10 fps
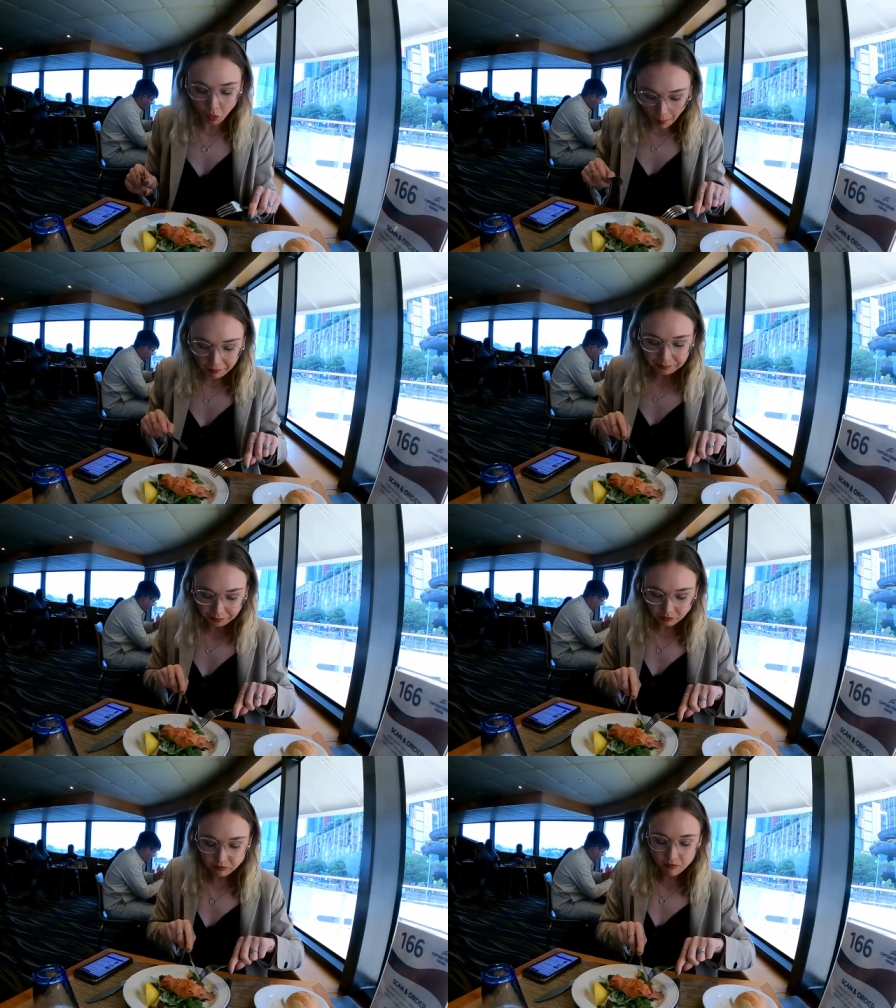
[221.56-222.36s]
Okay.
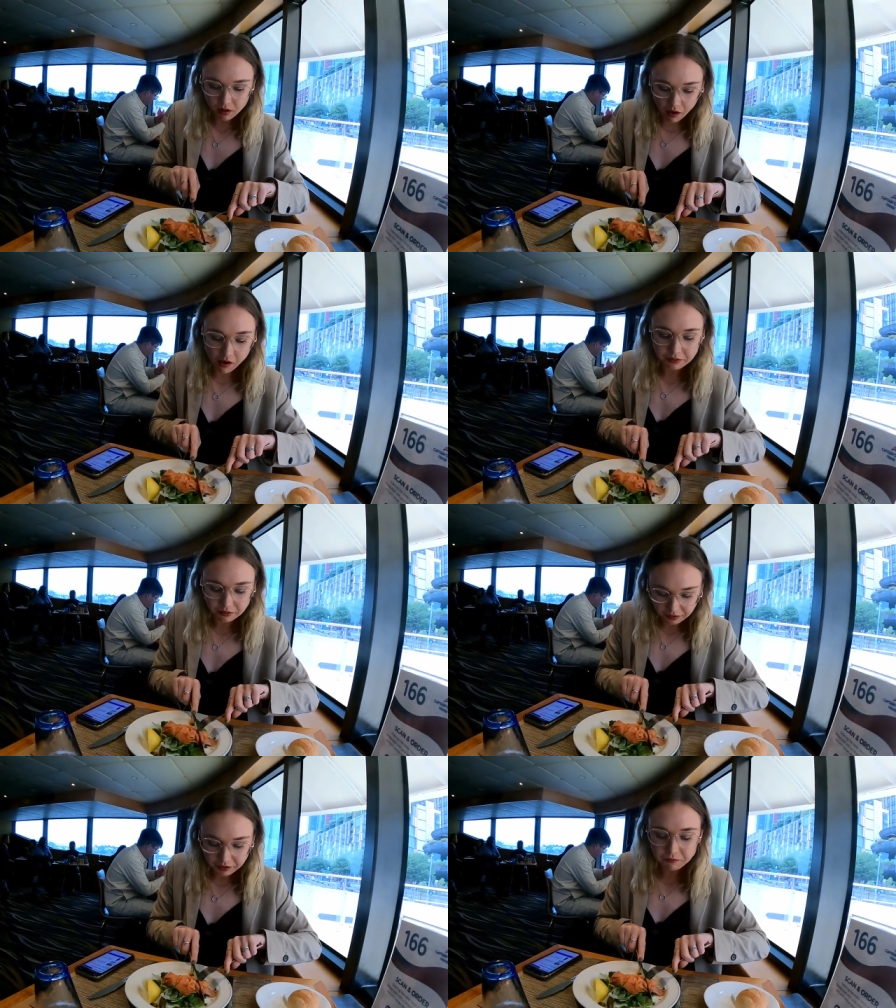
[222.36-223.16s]

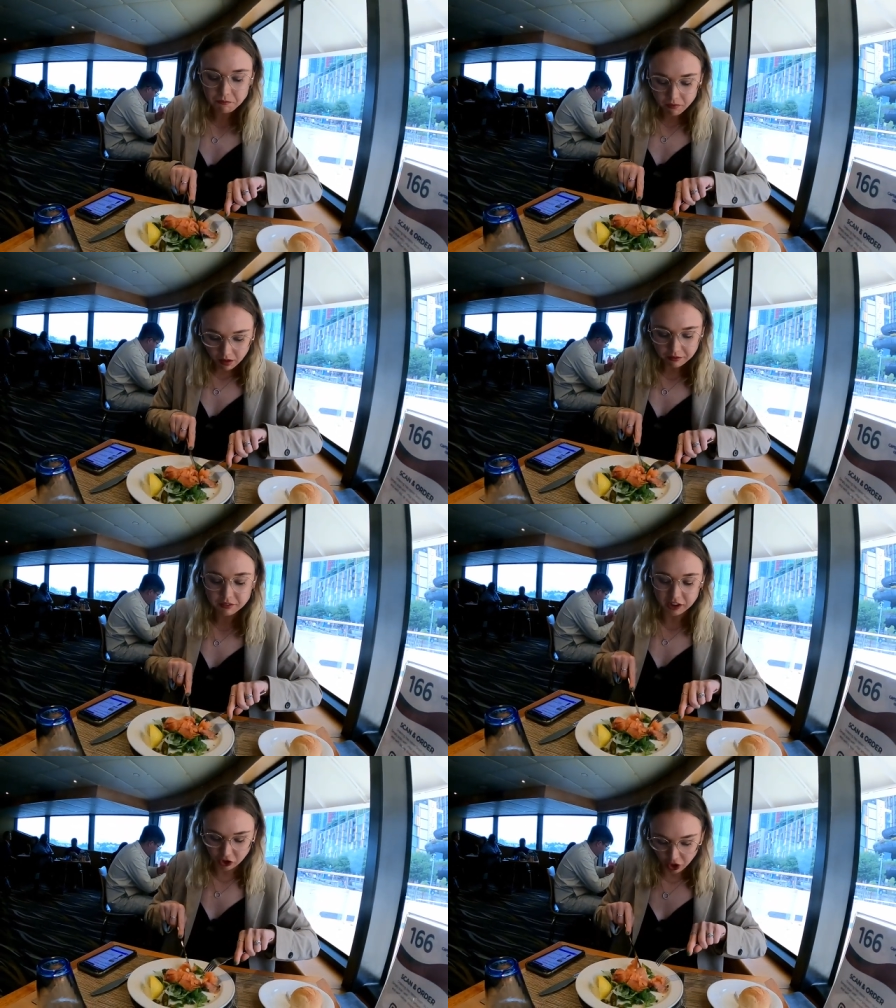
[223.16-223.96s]

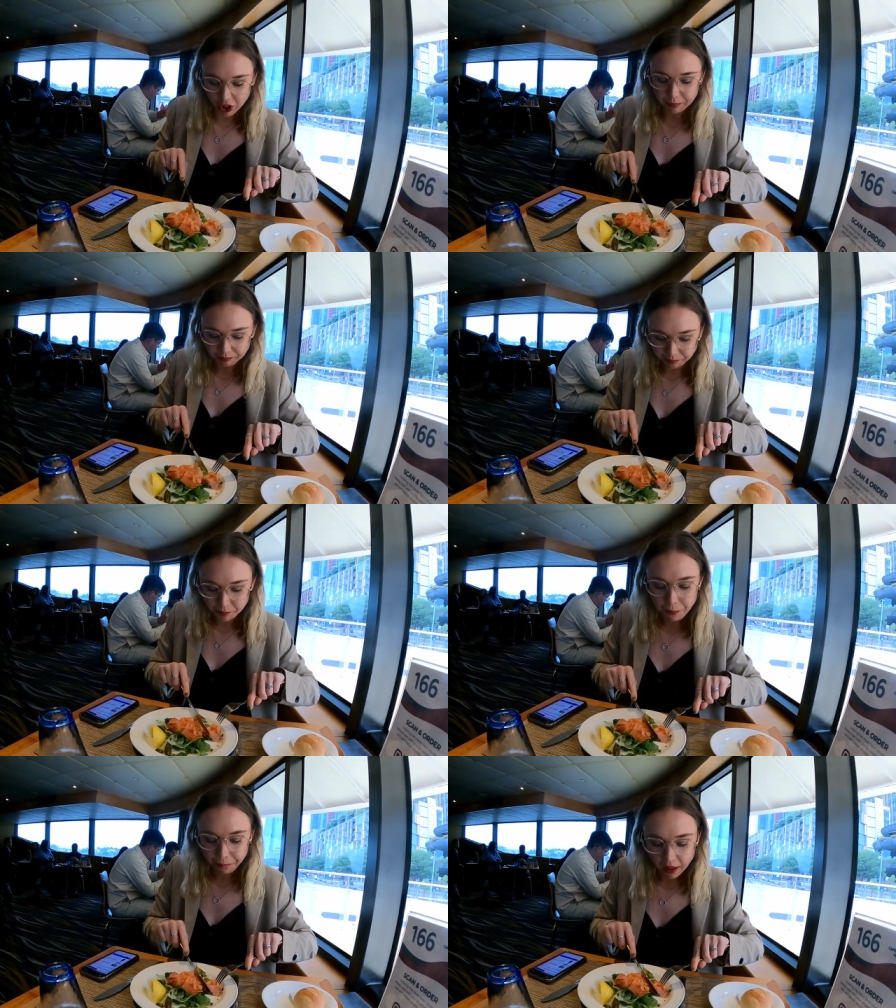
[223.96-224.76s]
It's good.
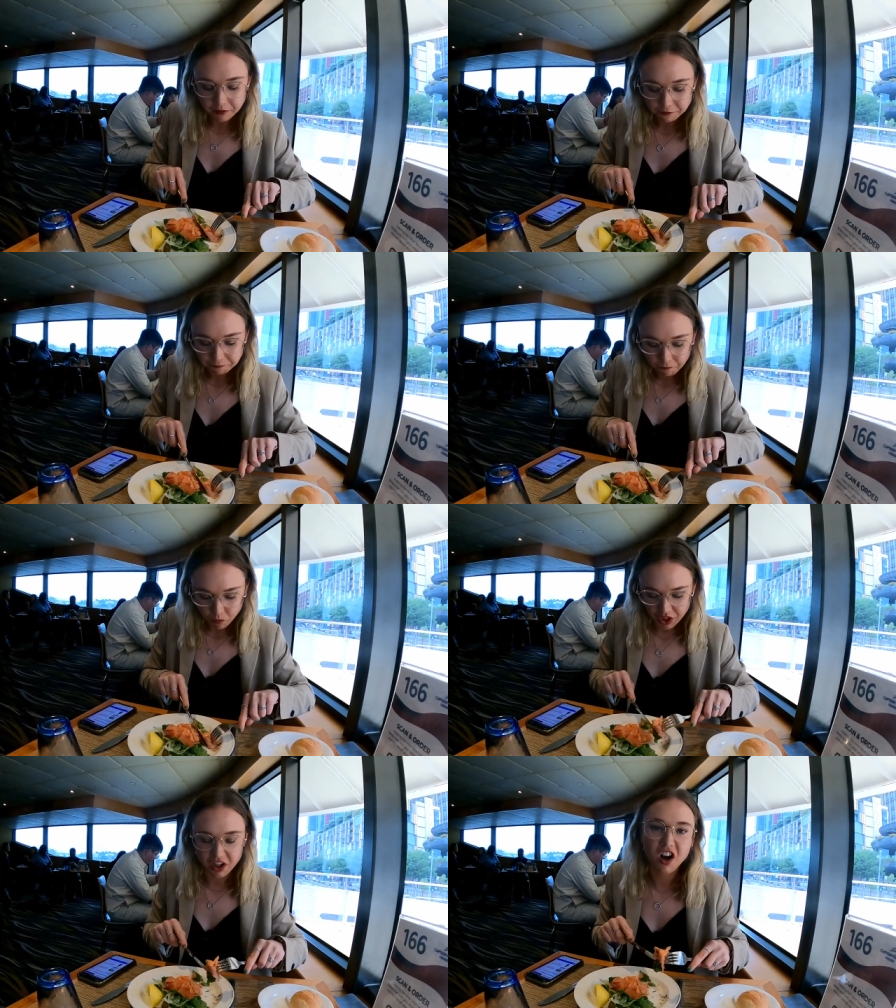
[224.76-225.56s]

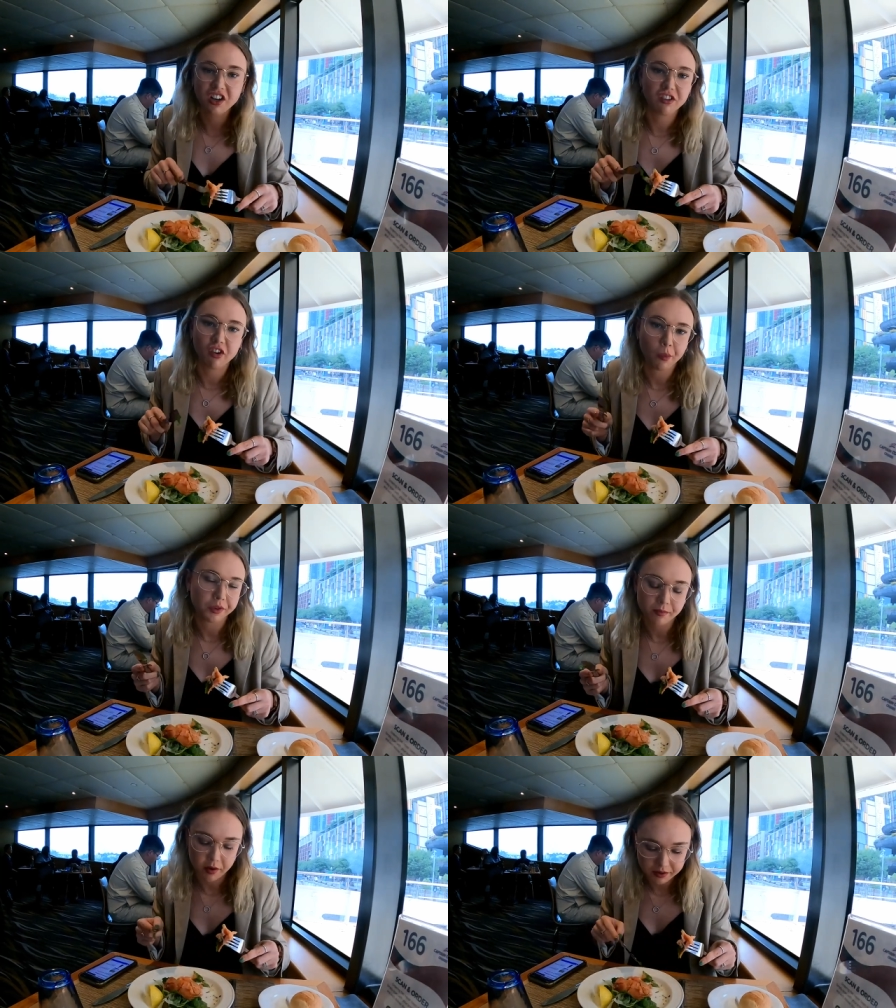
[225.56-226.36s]
You can't go wrong
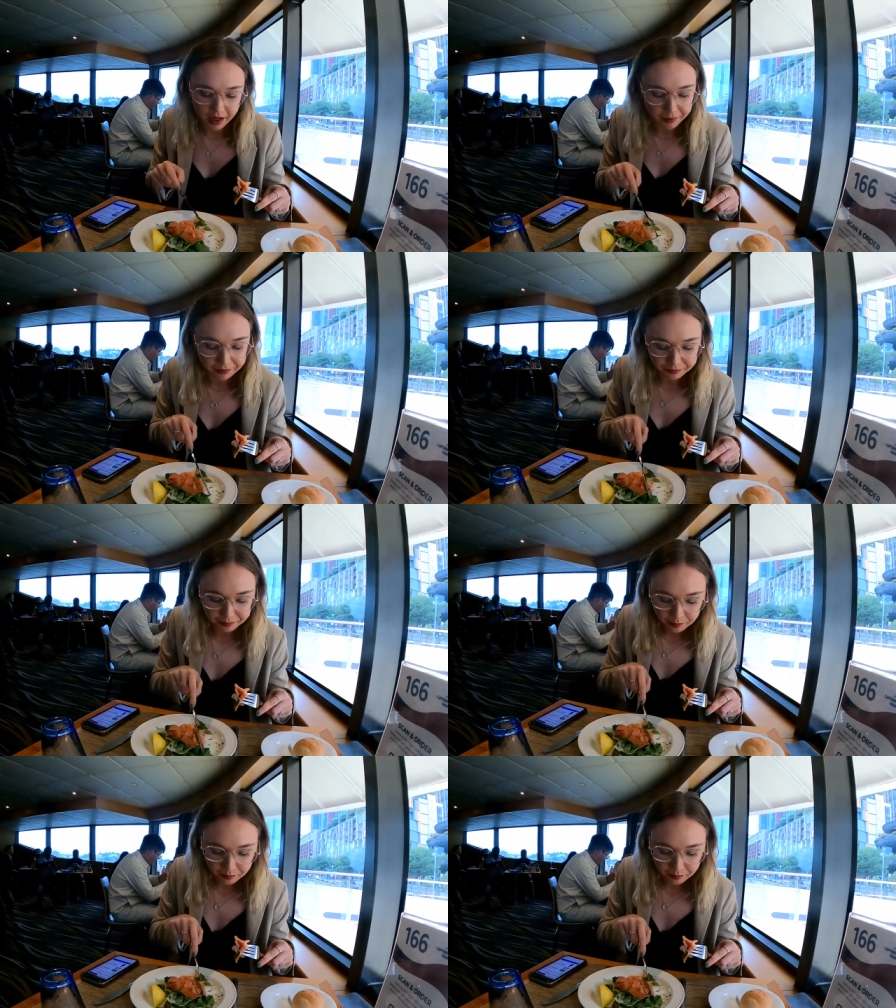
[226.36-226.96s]
with smoked salmon.